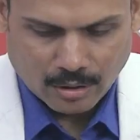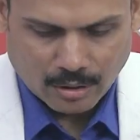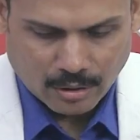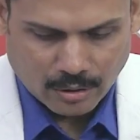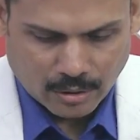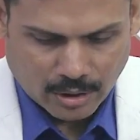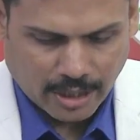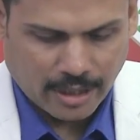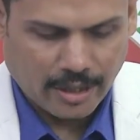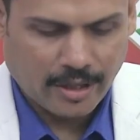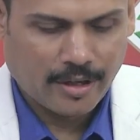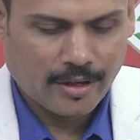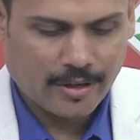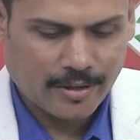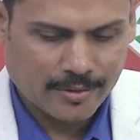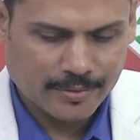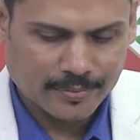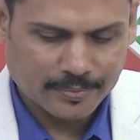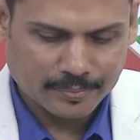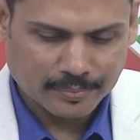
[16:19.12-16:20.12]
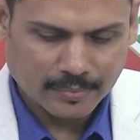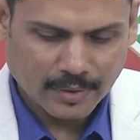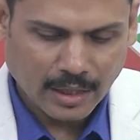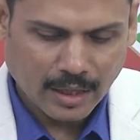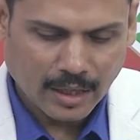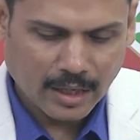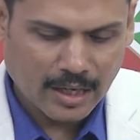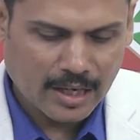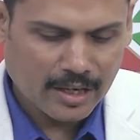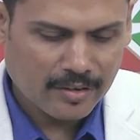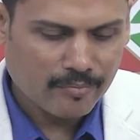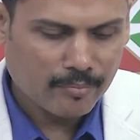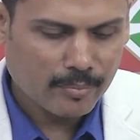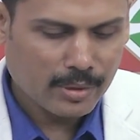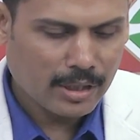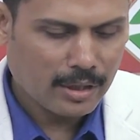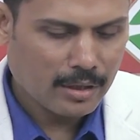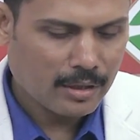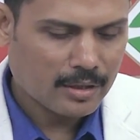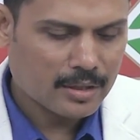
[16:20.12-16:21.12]
Okay. Give
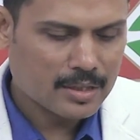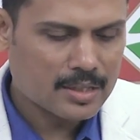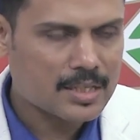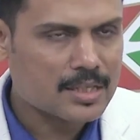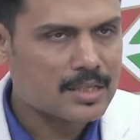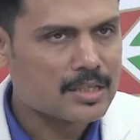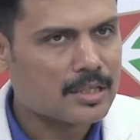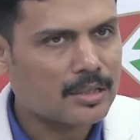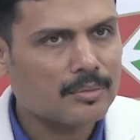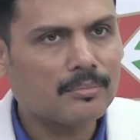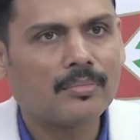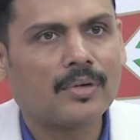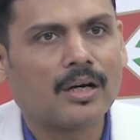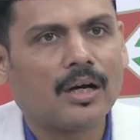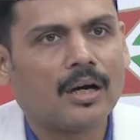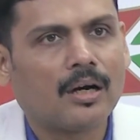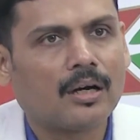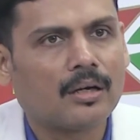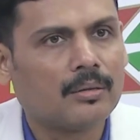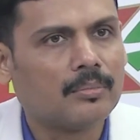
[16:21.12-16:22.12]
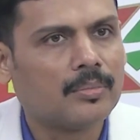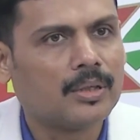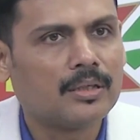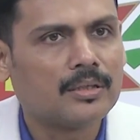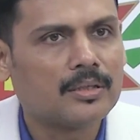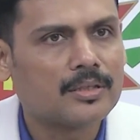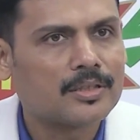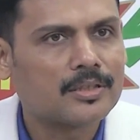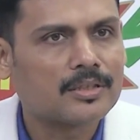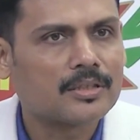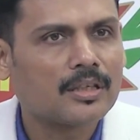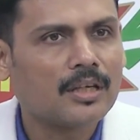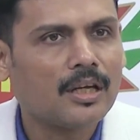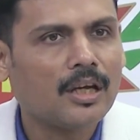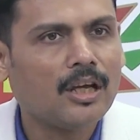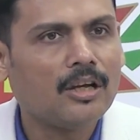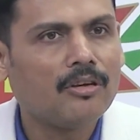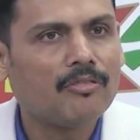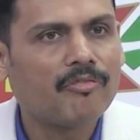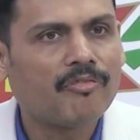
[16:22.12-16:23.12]
me some arguments
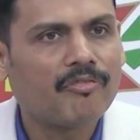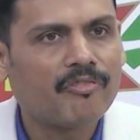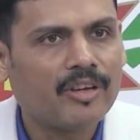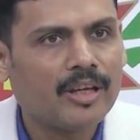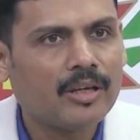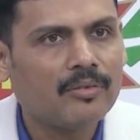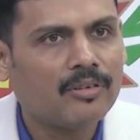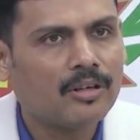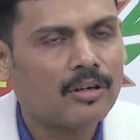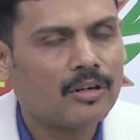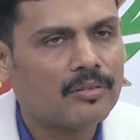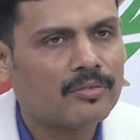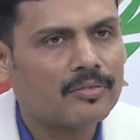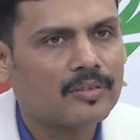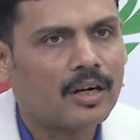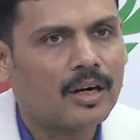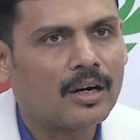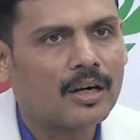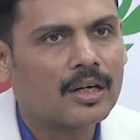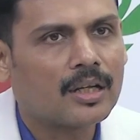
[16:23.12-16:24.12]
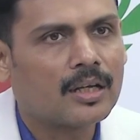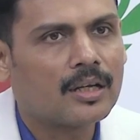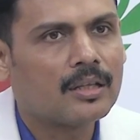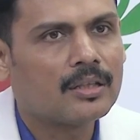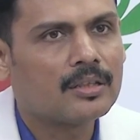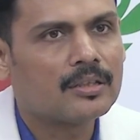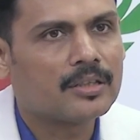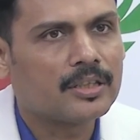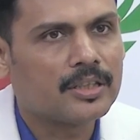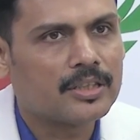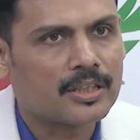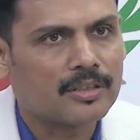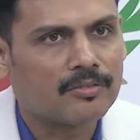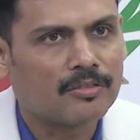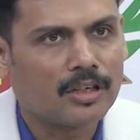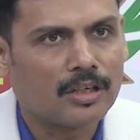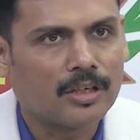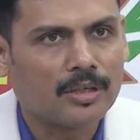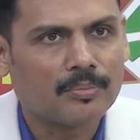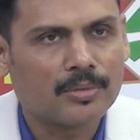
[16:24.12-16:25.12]
in favor of Article
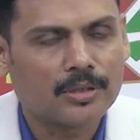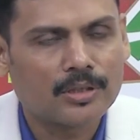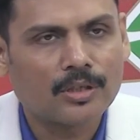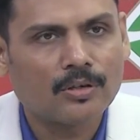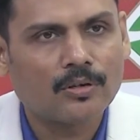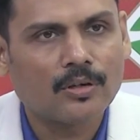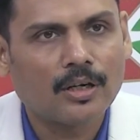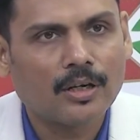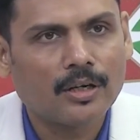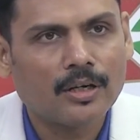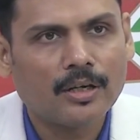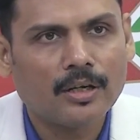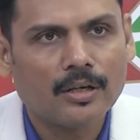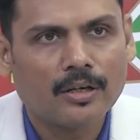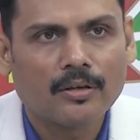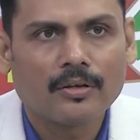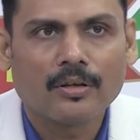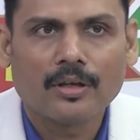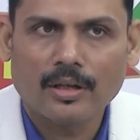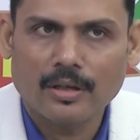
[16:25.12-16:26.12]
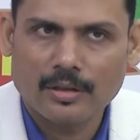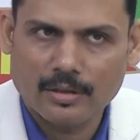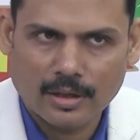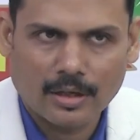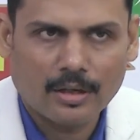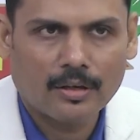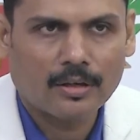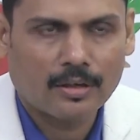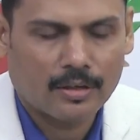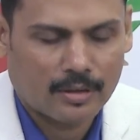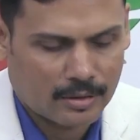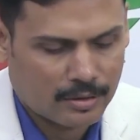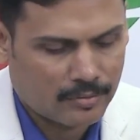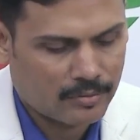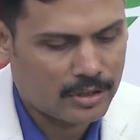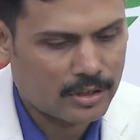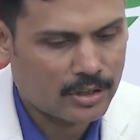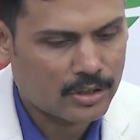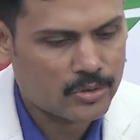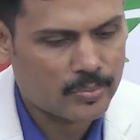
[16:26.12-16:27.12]
370, particularly
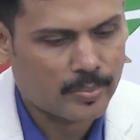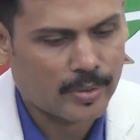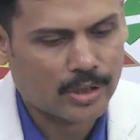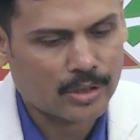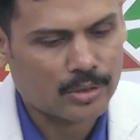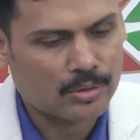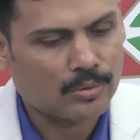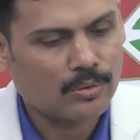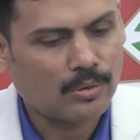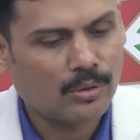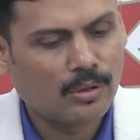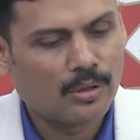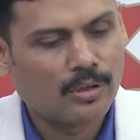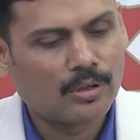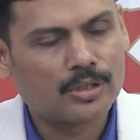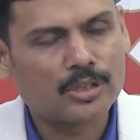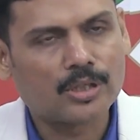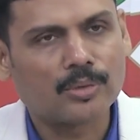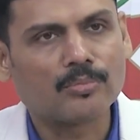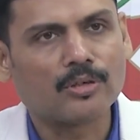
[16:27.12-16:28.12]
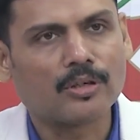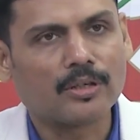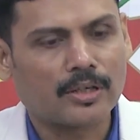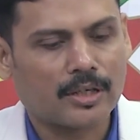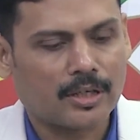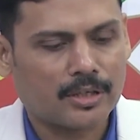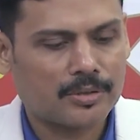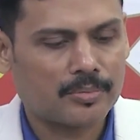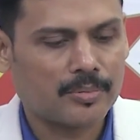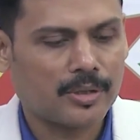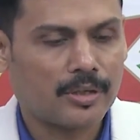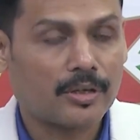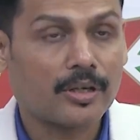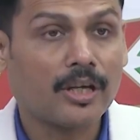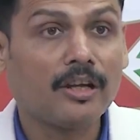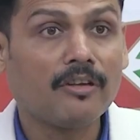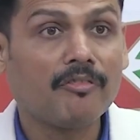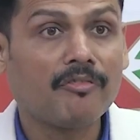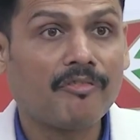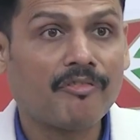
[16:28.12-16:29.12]
with respect to Jammu and Kashmir.
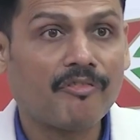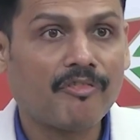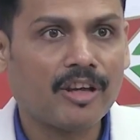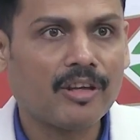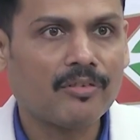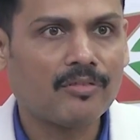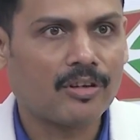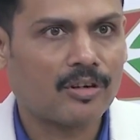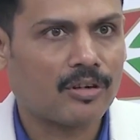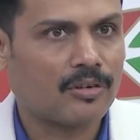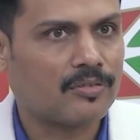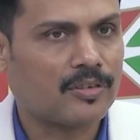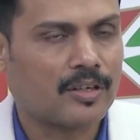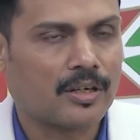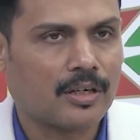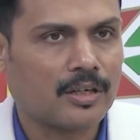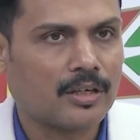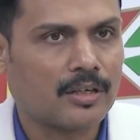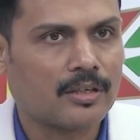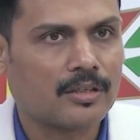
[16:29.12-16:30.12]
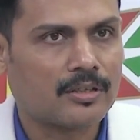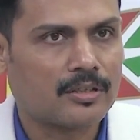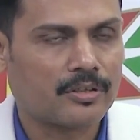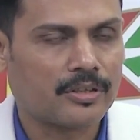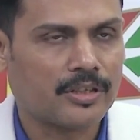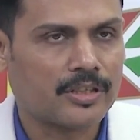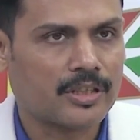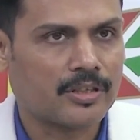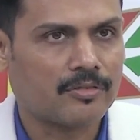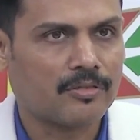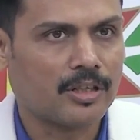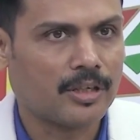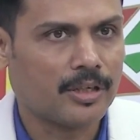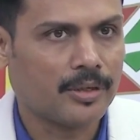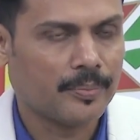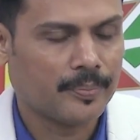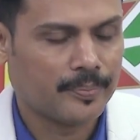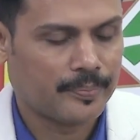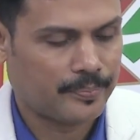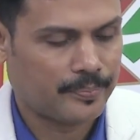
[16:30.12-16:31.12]
In favor of Article 370.